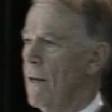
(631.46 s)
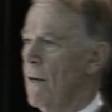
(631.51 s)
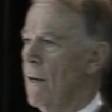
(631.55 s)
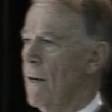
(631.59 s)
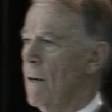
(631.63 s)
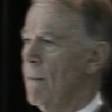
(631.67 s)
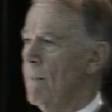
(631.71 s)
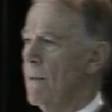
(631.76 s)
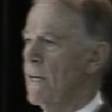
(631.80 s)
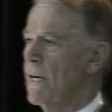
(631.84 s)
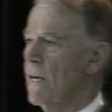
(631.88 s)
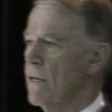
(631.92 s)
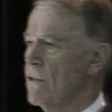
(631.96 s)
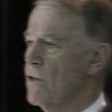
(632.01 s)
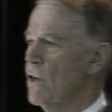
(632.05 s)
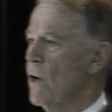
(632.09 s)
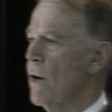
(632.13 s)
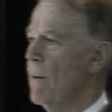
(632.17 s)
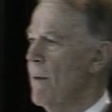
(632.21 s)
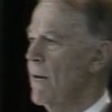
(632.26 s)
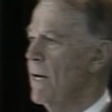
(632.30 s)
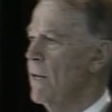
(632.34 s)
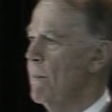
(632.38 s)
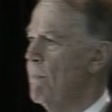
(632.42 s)
Because there are
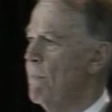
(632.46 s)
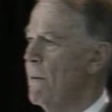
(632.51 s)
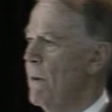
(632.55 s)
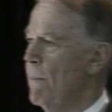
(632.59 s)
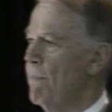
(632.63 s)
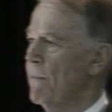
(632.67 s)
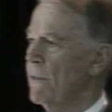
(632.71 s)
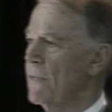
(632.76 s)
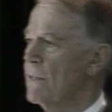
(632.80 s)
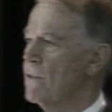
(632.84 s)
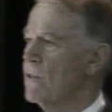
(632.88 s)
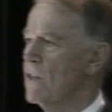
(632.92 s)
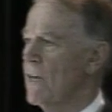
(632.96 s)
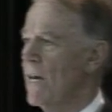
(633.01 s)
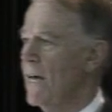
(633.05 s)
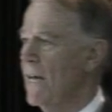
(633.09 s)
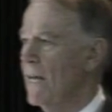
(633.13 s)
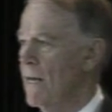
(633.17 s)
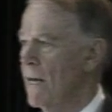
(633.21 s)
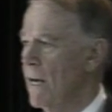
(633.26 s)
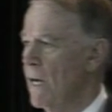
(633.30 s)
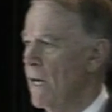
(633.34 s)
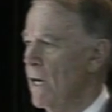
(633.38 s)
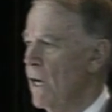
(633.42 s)
many people that say,
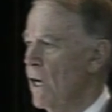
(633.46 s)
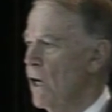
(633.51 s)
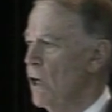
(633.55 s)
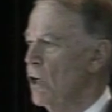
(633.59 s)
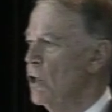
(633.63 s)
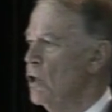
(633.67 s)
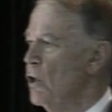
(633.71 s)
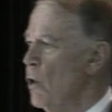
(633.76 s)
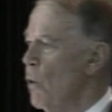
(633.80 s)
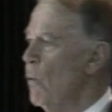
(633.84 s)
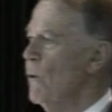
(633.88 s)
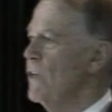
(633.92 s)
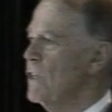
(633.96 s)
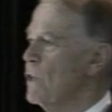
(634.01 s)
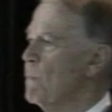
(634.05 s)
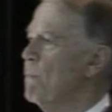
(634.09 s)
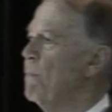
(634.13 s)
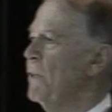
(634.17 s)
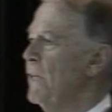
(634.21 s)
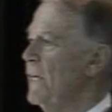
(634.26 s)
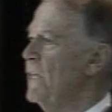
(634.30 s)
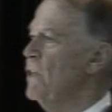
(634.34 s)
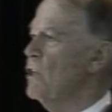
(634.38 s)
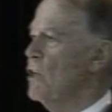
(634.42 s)
you as
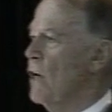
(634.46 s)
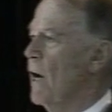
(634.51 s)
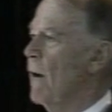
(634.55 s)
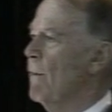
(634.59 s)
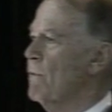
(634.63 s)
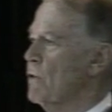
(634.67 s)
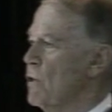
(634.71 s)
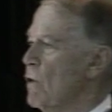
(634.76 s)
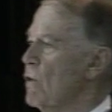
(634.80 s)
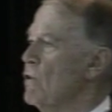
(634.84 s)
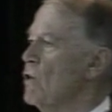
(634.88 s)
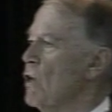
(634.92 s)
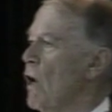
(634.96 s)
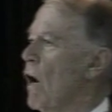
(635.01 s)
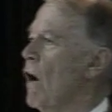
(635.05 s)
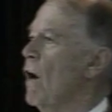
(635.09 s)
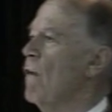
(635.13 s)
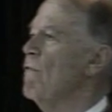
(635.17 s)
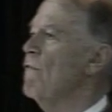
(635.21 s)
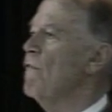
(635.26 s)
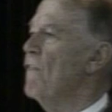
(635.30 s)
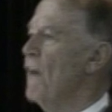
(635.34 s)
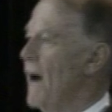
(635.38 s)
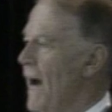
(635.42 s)
police officers are
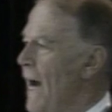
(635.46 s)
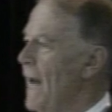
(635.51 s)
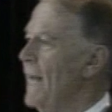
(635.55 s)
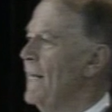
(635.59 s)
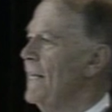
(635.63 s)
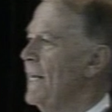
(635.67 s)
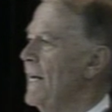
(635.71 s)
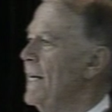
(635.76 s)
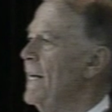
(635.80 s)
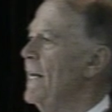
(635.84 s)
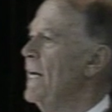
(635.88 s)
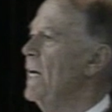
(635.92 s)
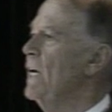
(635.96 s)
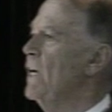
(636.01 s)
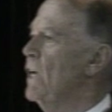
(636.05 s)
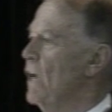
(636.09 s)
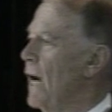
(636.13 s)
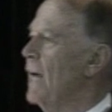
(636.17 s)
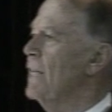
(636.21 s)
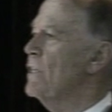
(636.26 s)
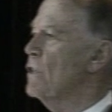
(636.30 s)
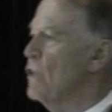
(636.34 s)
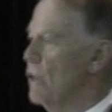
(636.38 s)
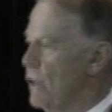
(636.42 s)
violating
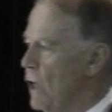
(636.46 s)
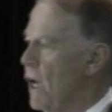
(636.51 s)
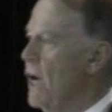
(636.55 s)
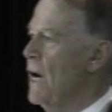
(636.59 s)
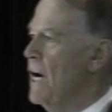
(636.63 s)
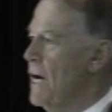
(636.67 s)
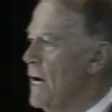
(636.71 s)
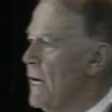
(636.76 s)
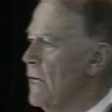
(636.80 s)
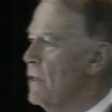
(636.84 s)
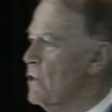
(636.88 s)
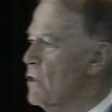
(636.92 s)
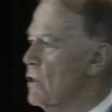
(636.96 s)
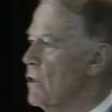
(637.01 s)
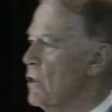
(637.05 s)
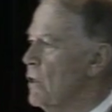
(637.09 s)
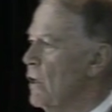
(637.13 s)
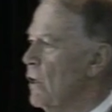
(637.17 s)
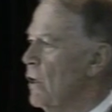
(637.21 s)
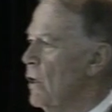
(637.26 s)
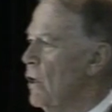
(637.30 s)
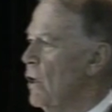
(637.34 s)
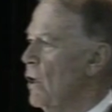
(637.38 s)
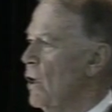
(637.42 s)
God's laws.
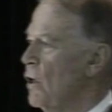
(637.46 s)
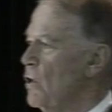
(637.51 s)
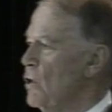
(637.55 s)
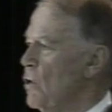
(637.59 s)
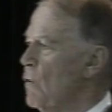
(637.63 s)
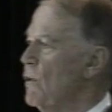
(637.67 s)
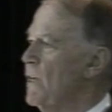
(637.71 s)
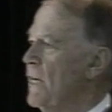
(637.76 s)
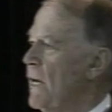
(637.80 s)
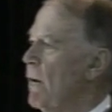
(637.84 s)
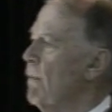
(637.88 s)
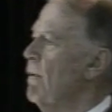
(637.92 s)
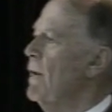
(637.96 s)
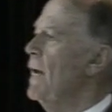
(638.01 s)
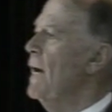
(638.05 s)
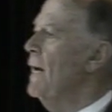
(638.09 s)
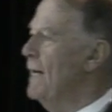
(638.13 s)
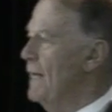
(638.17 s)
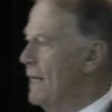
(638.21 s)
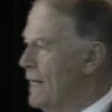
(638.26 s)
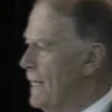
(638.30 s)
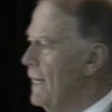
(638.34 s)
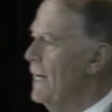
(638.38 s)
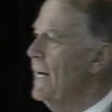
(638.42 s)
You carry a
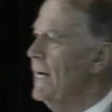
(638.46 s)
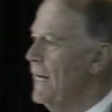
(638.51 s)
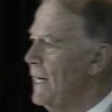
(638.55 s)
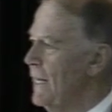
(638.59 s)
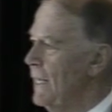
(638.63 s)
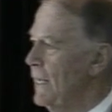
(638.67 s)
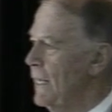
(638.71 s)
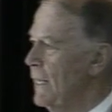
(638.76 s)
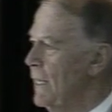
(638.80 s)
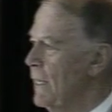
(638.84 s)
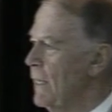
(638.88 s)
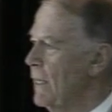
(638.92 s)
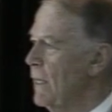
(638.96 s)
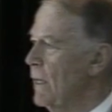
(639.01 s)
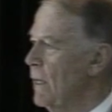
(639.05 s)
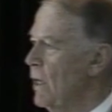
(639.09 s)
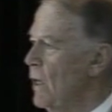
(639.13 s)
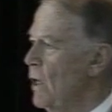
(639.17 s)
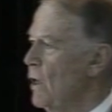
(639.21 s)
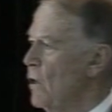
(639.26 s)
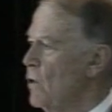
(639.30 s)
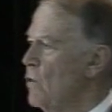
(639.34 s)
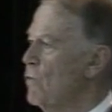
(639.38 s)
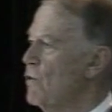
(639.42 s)
gun.
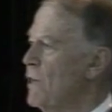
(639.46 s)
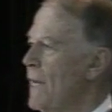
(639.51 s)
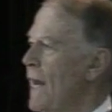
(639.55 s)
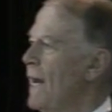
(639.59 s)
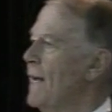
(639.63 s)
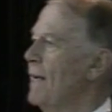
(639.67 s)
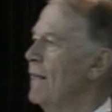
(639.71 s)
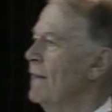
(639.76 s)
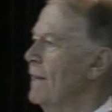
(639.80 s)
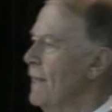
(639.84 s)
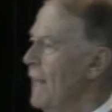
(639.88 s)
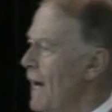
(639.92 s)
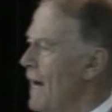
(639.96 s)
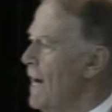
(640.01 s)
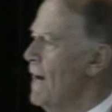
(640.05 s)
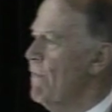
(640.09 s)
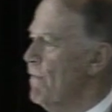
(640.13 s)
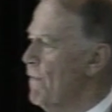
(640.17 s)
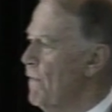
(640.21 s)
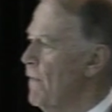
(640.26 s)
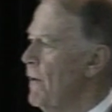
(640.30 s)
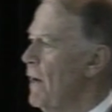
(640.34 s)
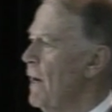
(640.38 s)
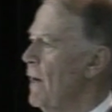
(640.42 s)
You take a
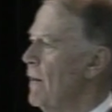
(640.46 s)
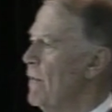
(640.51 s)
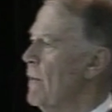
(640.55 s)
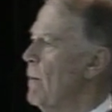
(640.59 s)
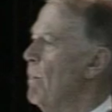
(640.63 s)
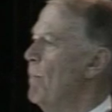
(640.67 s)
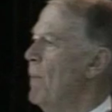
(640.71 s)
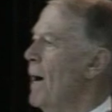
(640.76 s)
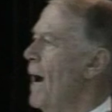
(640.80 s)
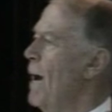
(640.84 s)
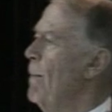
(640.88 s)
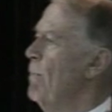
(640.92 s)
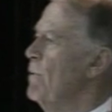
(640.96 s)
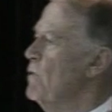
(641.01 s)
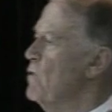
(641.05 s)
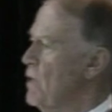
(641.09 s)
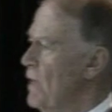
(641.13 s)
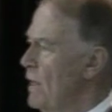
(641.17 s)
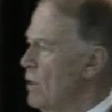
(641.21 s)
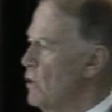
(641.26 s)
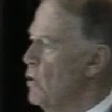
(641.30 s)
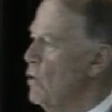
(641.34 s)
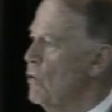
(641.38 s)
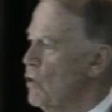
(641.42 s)
life. The Bible
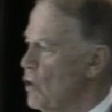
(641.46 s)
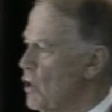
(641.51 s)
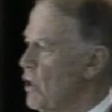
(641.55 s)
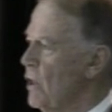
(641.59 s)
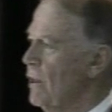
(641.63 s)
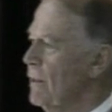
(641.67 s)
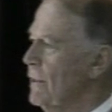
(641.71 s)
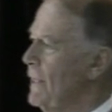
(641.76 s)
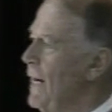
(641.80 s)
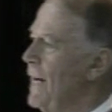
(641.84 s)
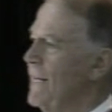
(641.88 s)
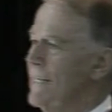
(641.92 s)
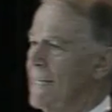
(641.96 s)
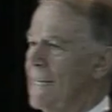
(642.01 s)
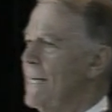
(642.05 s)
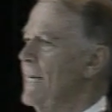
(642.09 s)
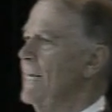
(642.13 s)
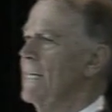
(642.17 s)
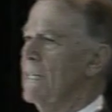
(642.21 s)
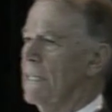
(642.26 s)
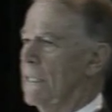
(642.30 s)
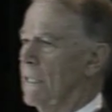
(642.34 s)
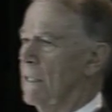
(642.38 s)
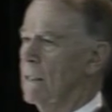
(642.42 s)
says you shall not
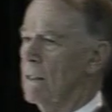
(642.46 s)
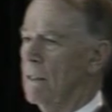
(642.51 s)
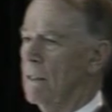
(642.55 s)
kill.